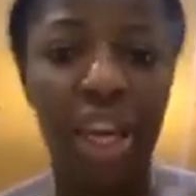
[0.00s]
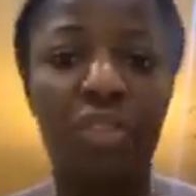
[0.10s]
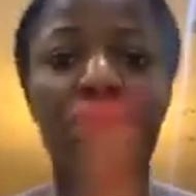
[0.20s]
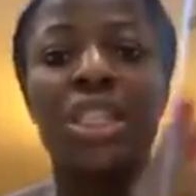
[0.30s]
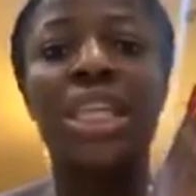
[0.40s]

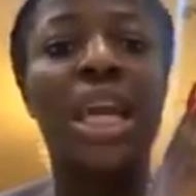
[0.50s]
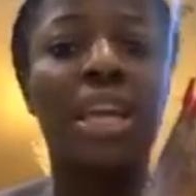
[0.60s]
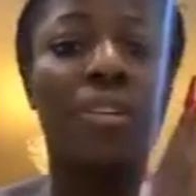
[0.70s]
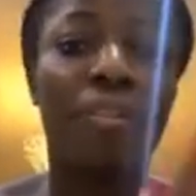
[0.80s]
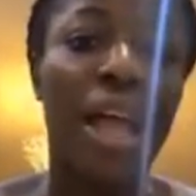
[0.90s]
If you see
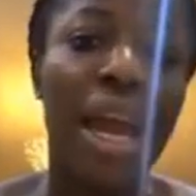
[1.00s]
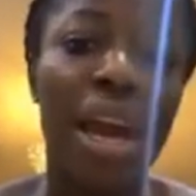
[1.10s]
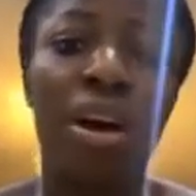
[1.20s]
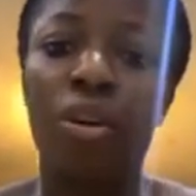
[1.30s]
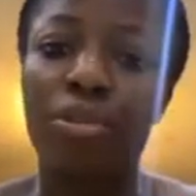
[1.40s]
any
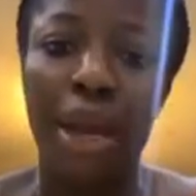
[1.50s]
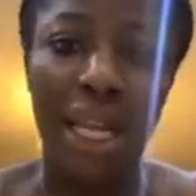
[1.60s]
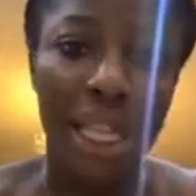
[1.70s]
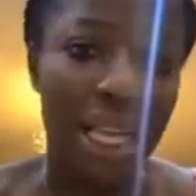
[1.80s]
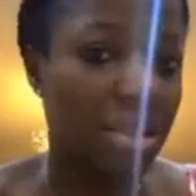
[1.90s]
flyer of
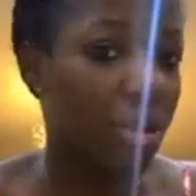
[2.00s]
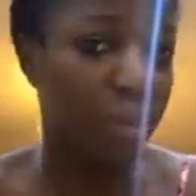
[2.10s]
my class